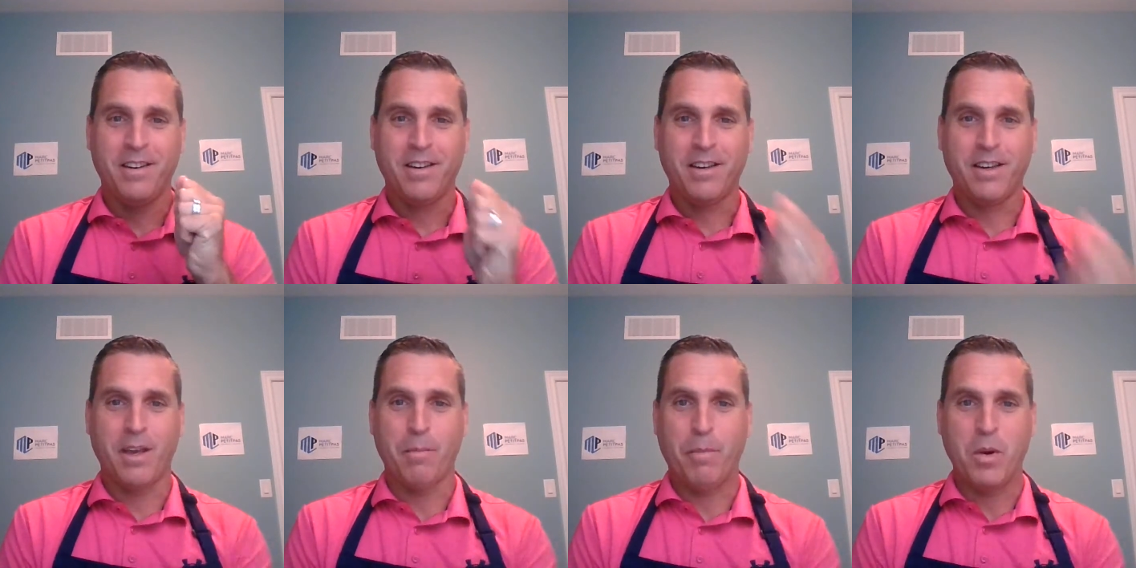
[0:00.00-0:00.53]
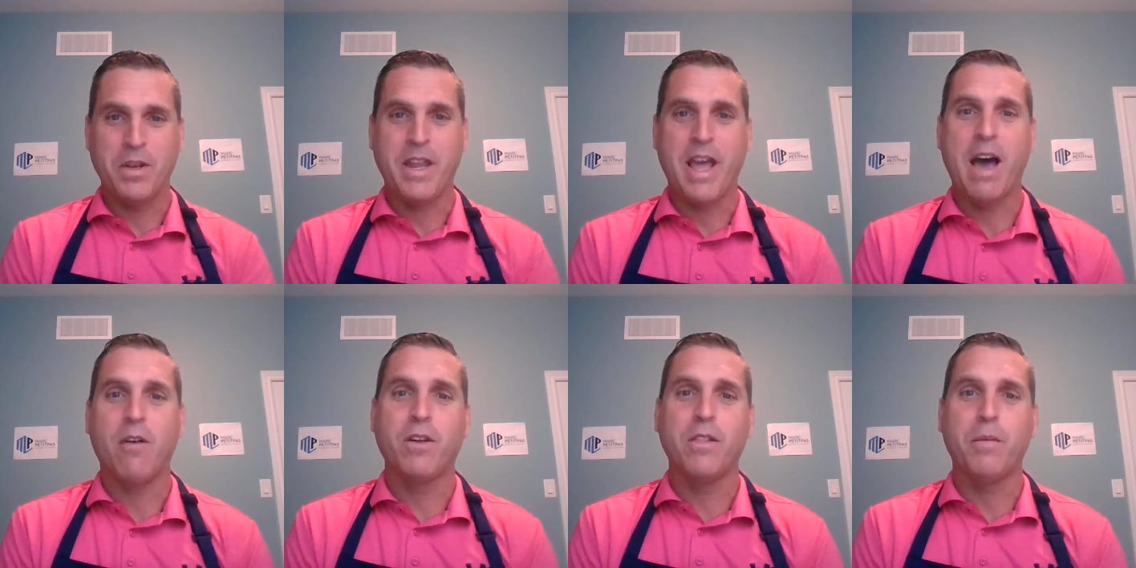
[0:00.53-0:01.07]
get put
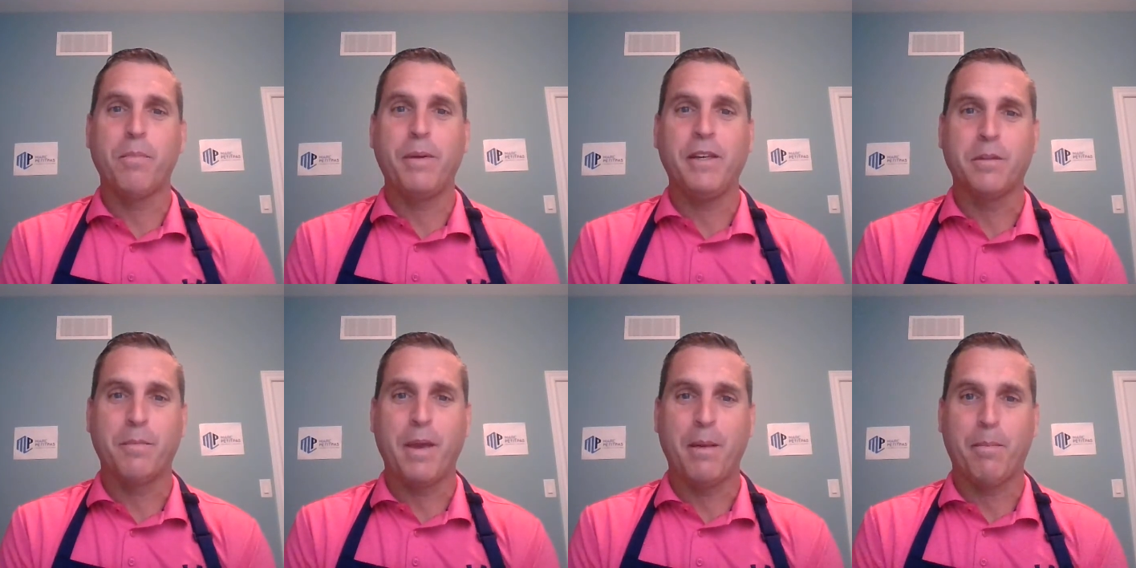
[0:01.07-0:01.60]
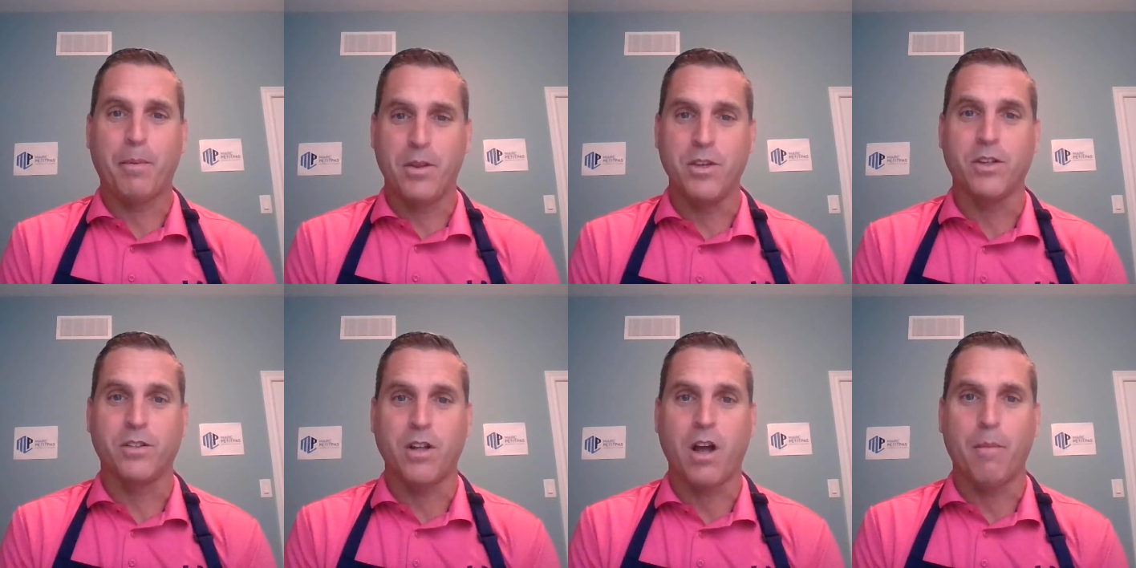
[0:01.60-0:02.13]
down on the piece of paper and
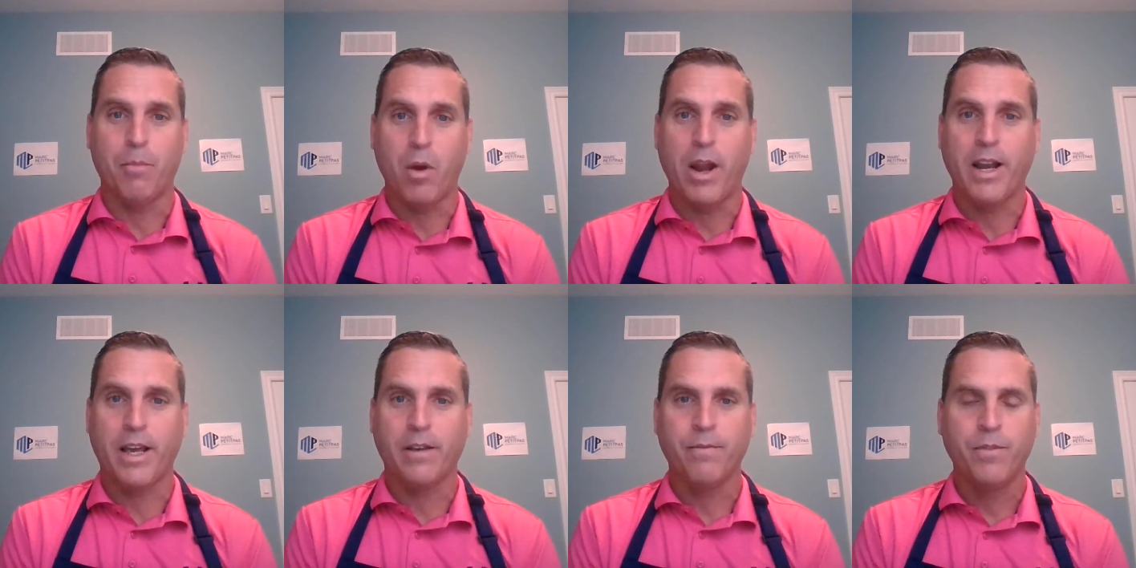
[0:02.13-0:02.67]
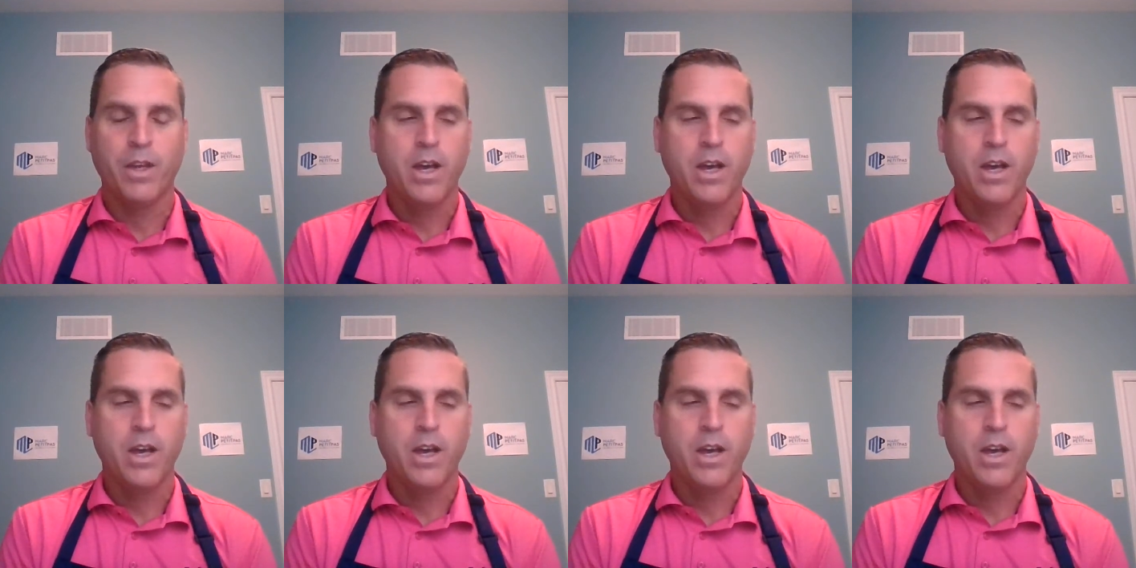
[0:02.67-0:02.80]
you stop writing?